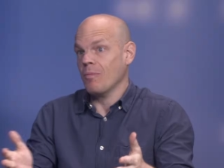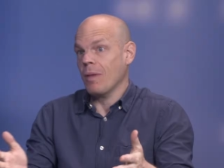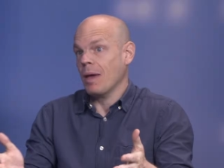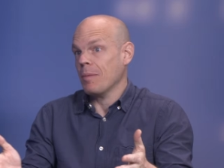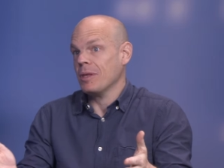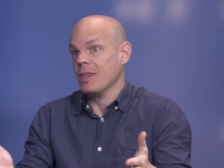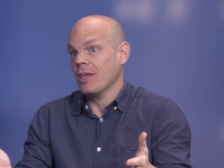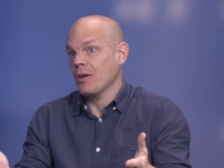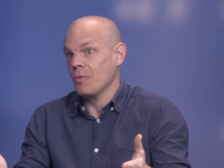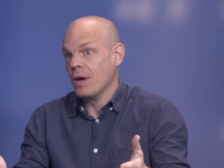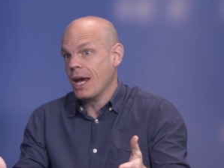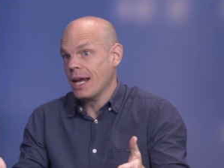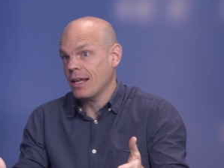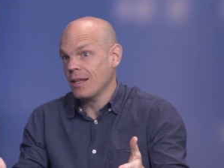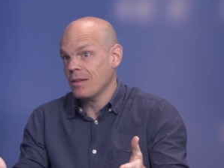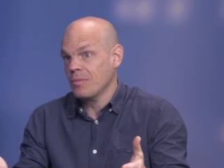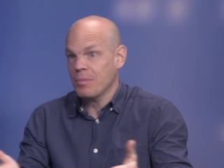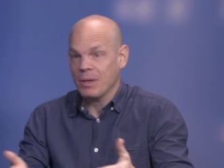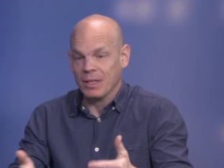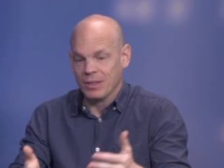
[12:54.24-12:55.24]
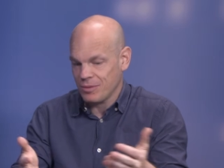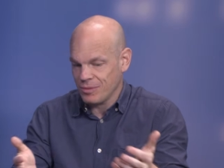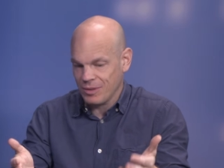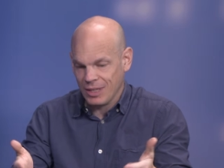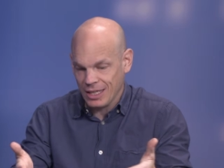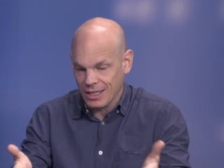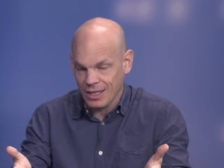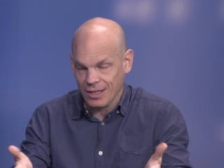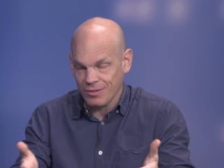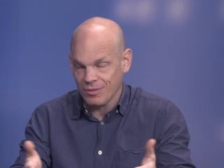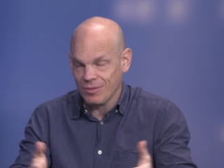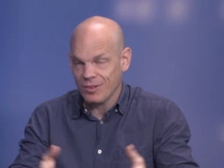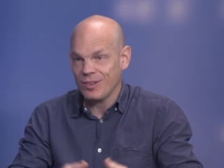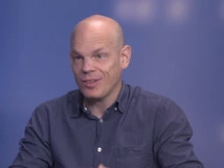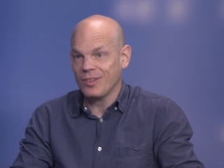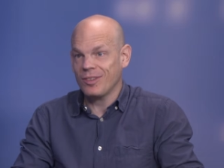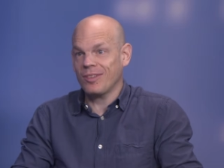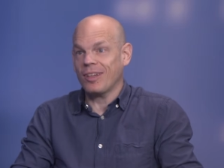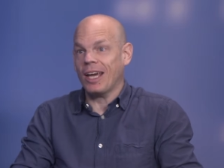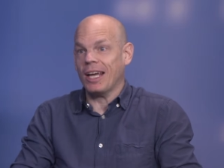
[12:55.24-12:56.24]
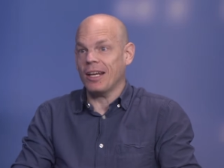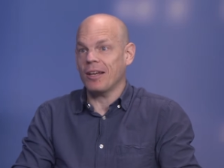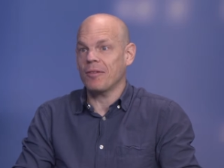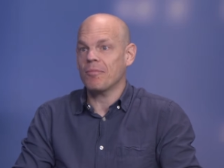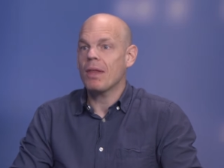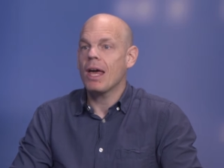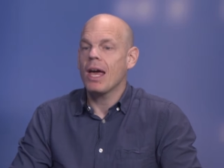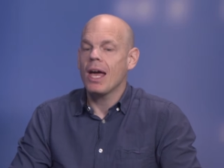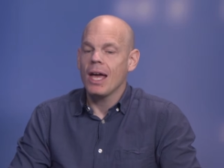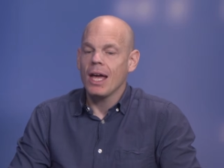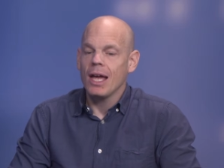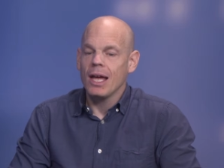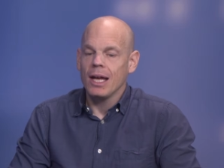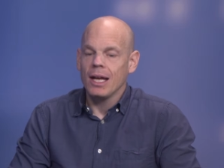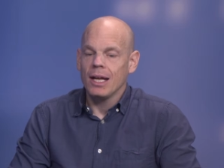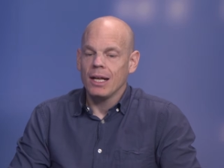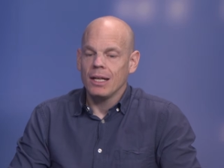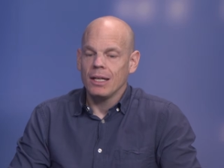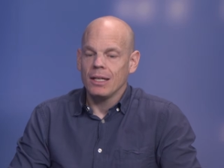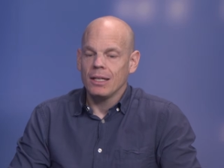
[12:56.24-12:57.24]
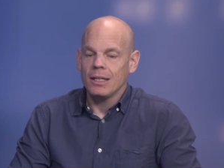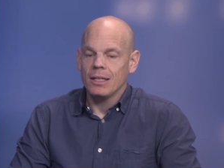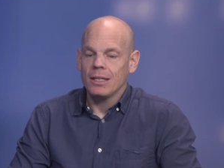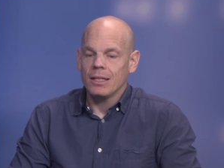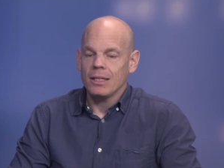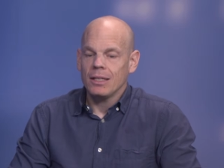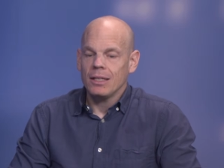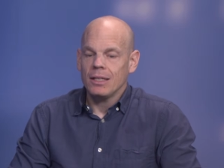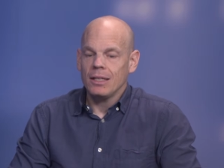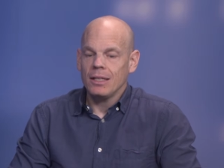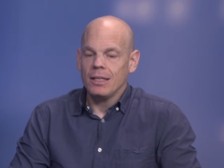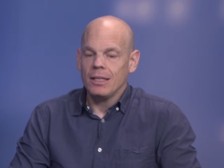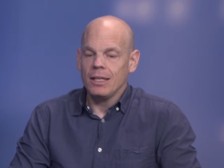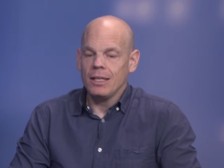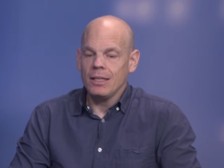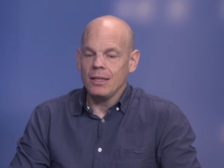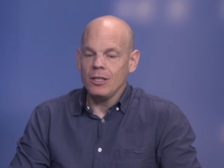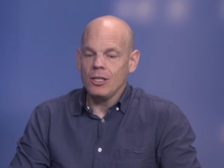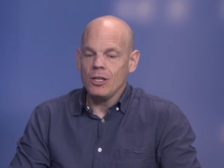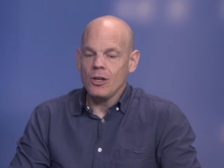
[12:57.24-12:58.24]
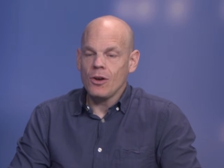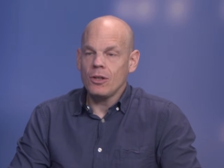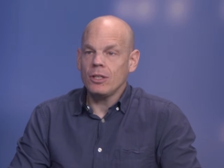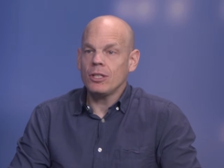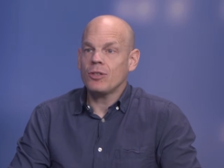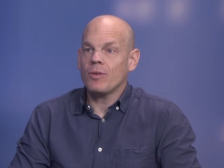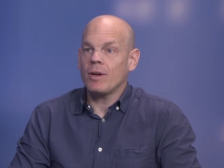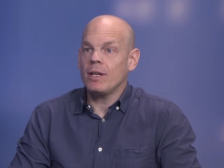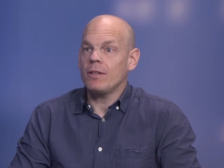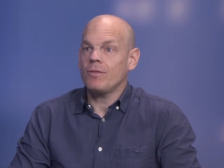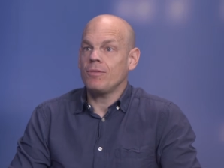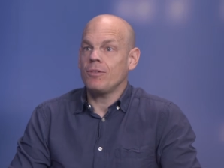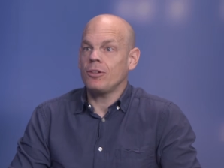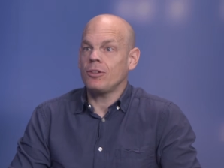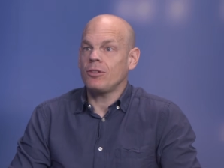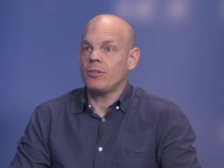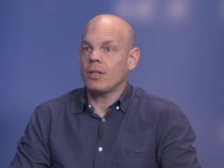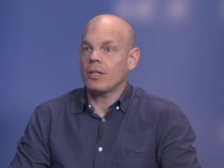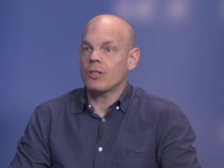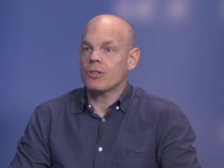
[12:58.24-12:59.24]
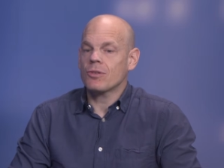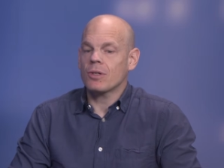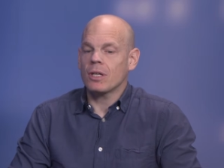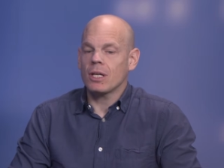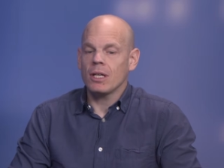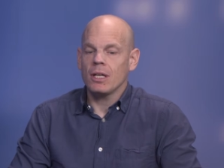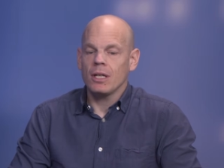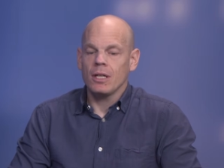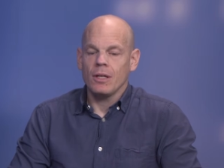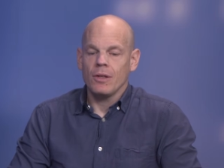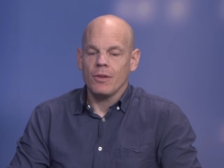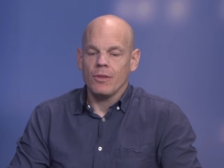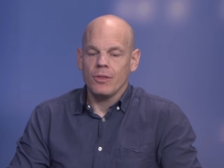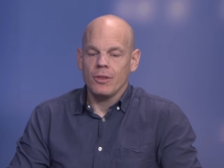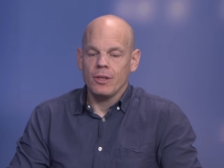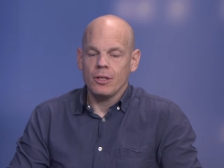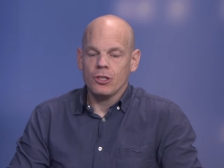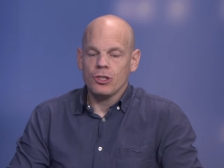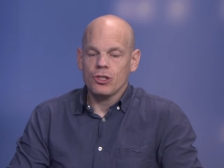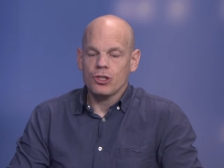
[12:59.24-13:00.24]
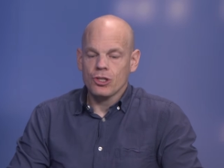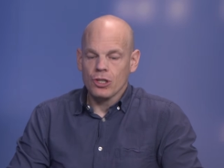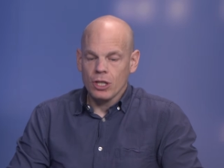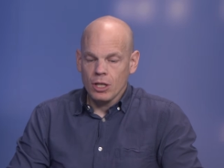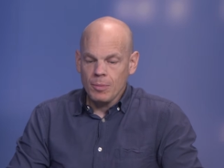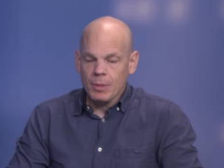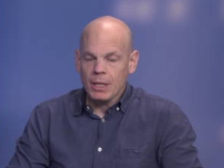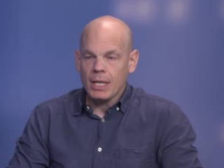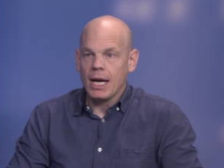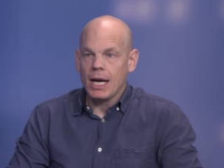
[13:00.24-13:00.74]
Maybe they read it, but they didn't cite it. In the early 21st century, the German